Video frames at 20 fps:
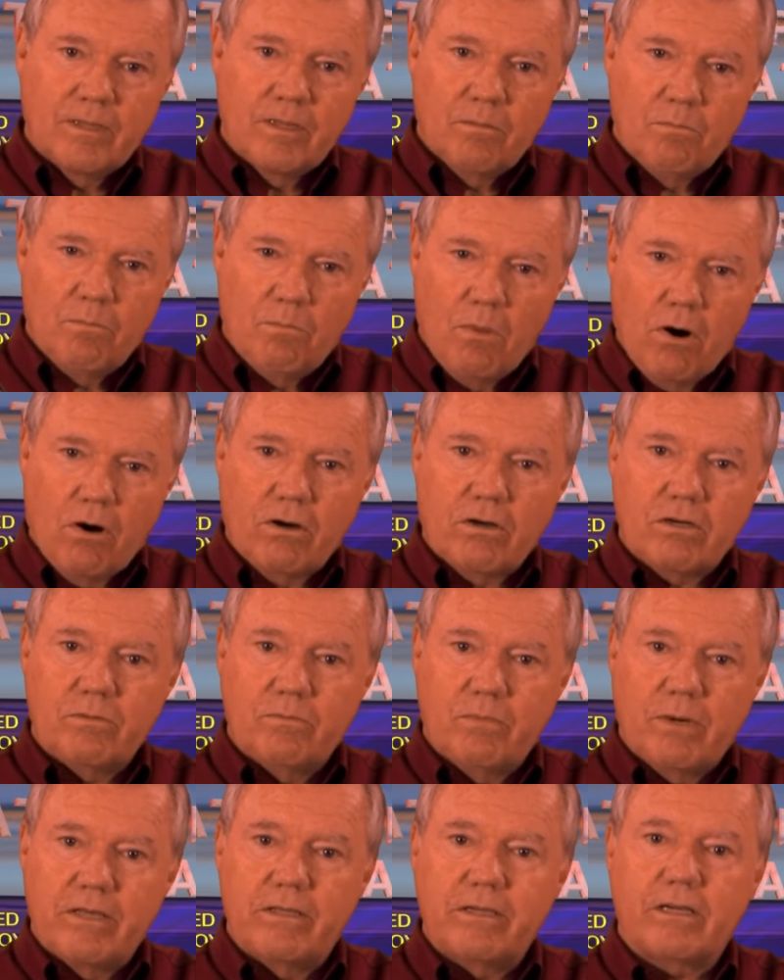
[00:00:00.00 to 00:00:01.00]

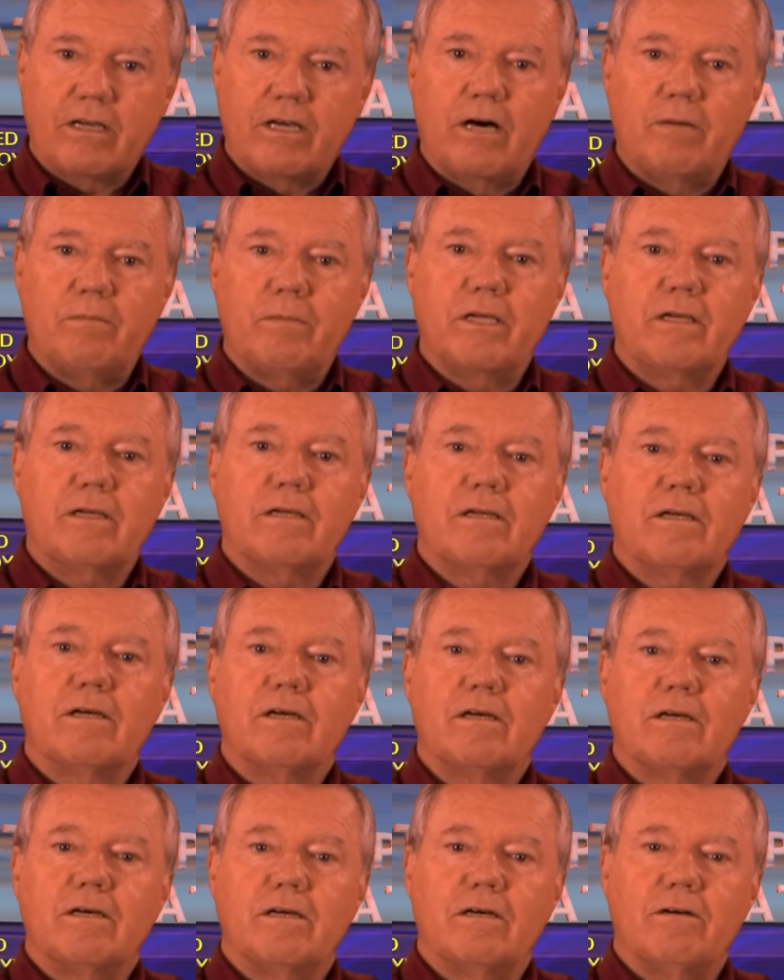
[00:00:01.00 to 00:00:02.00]
marked by the coming
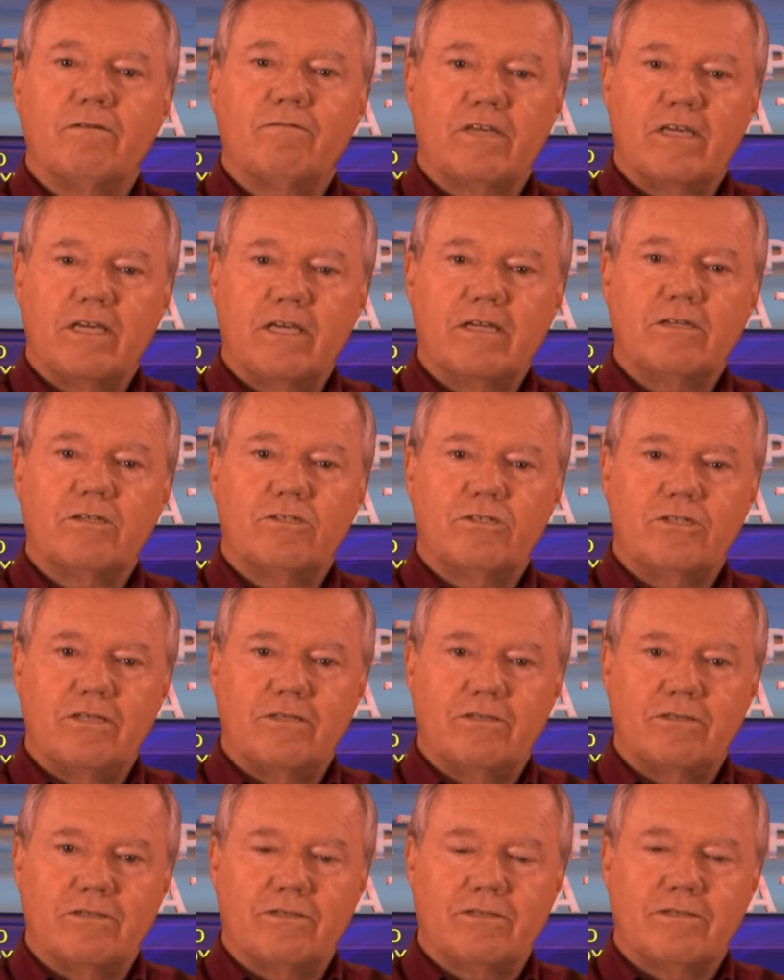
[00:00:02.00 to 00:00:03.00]
of King
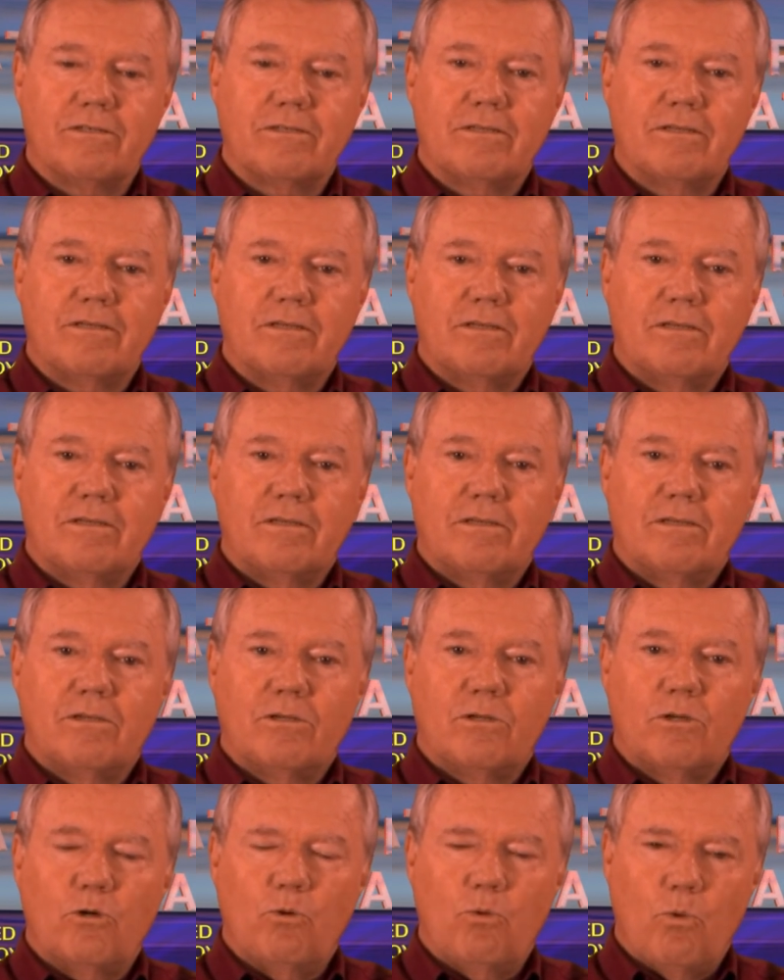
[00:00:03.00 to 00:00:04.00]
Jesus,
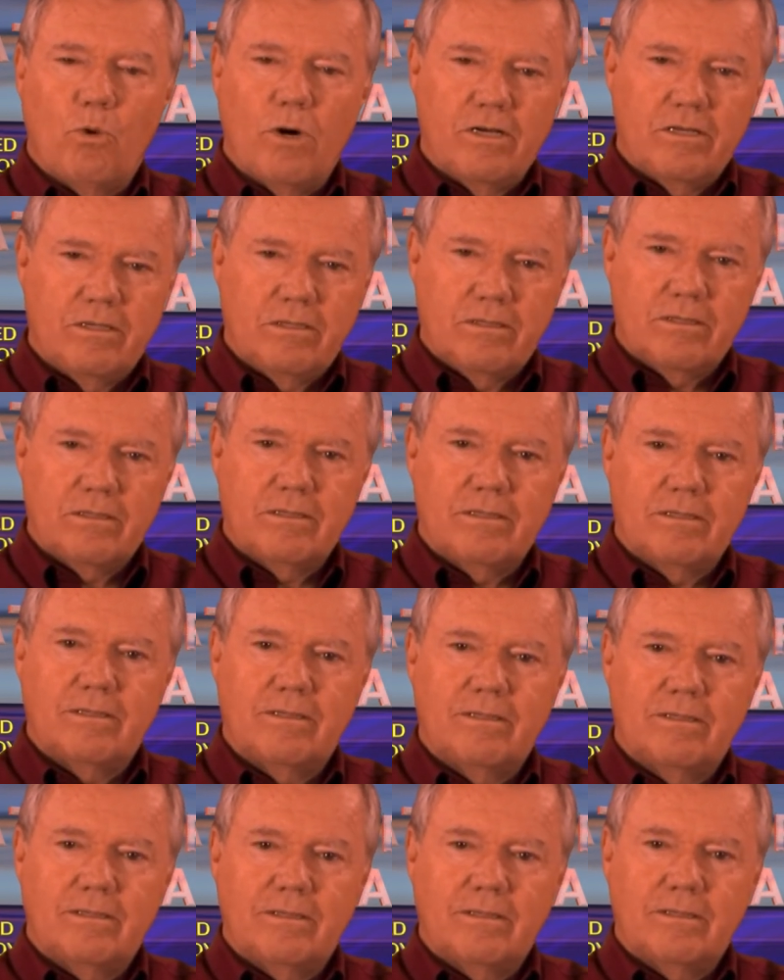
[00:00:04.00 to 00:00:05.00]
who was,
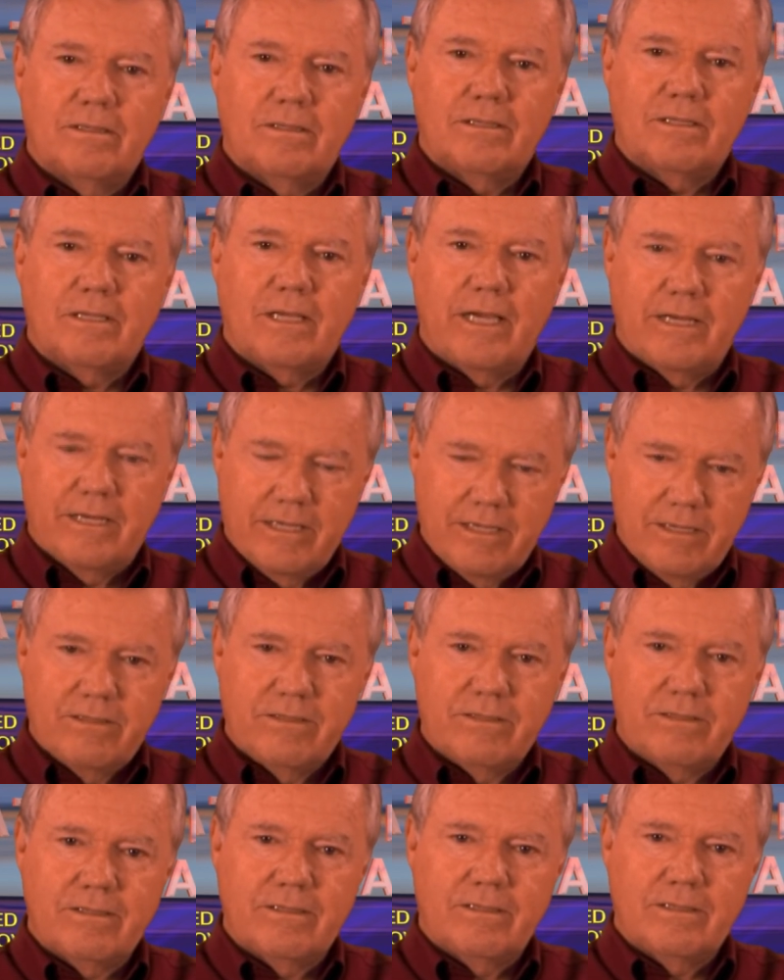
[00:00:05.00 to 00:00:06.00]
and
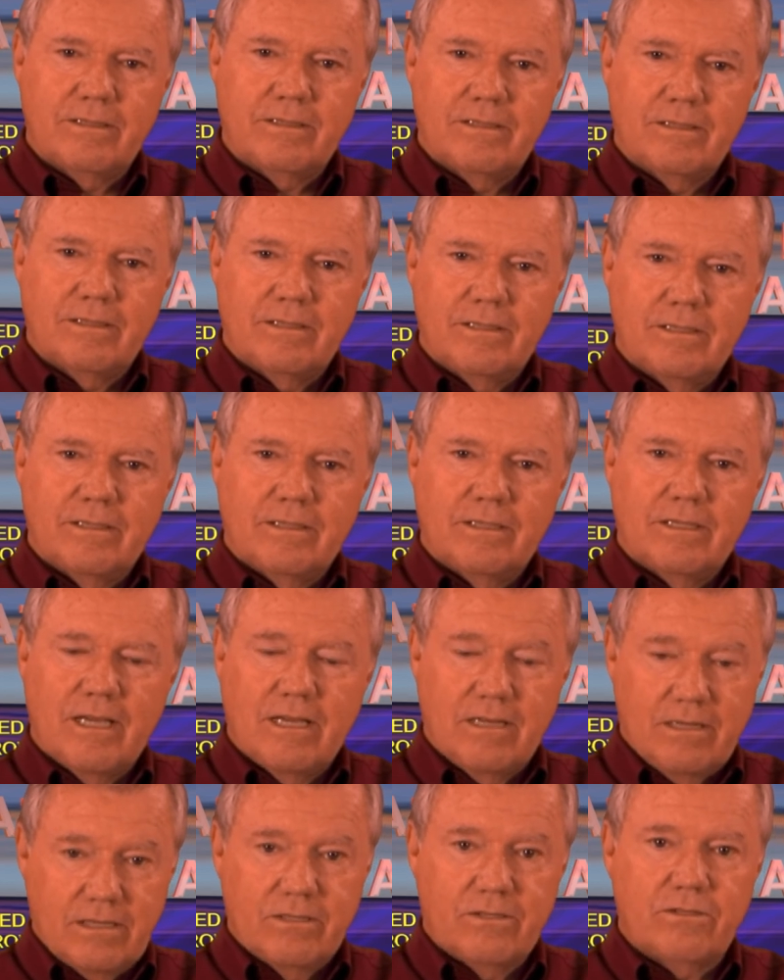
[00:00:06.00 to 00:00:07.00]

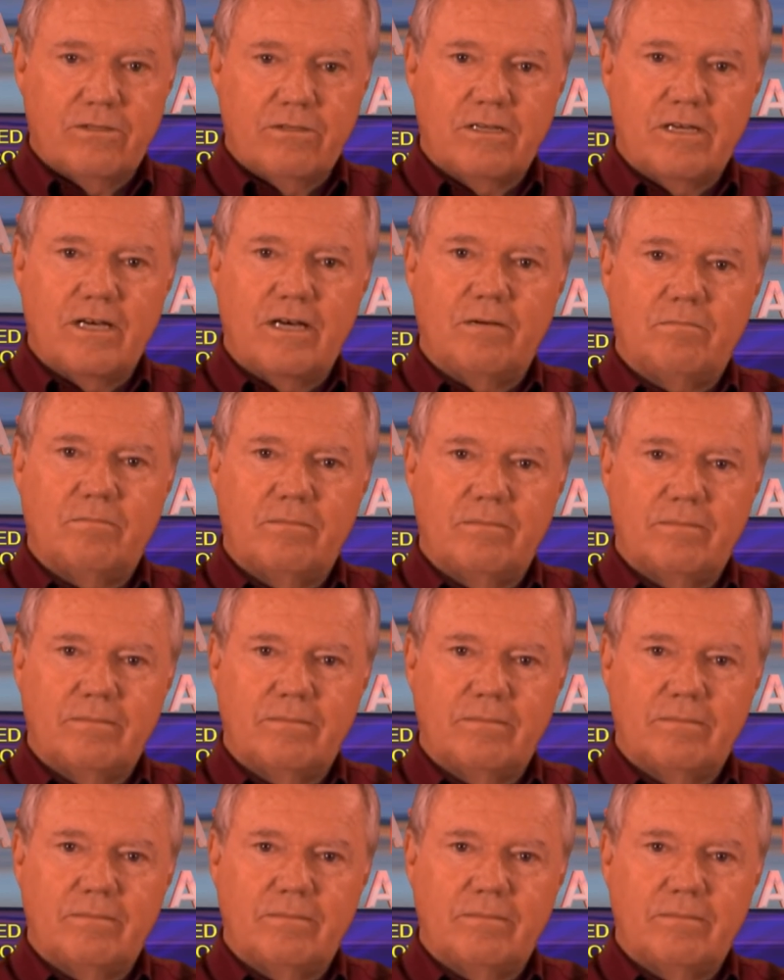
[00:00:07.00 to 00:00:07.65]
is to come.